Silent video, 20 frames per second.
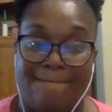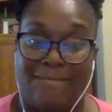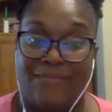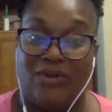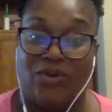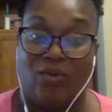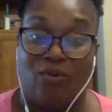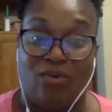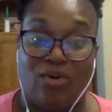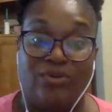
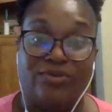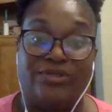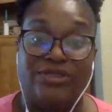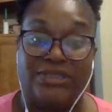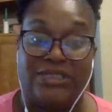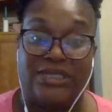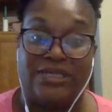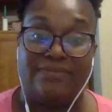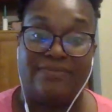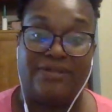Gross
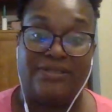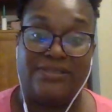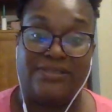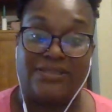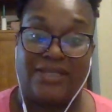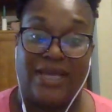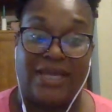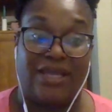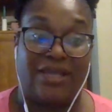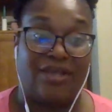demons.
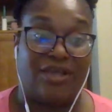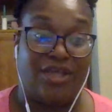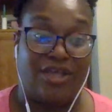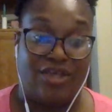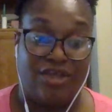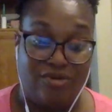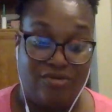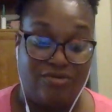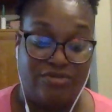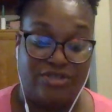Like
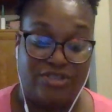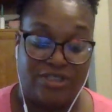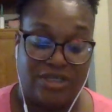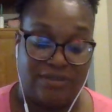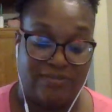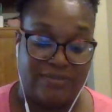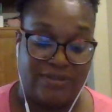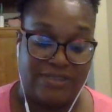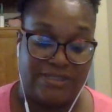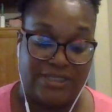huge
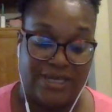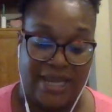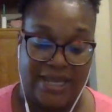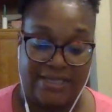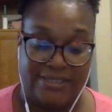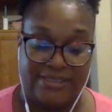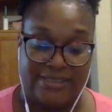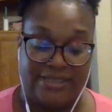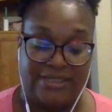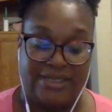demons.
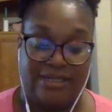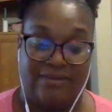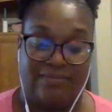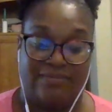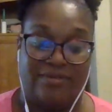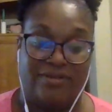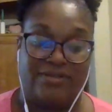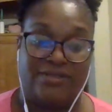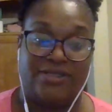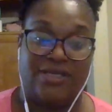Nasty
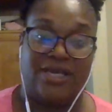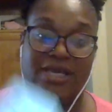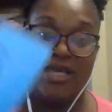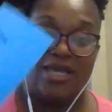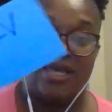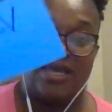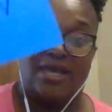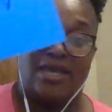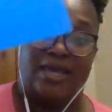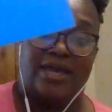demons.
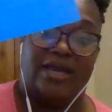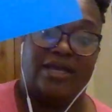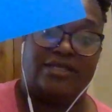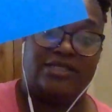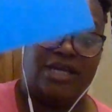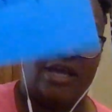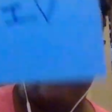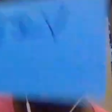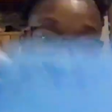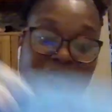
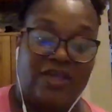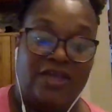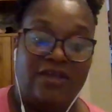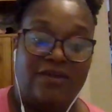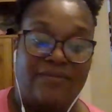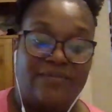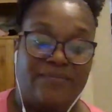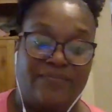HIV.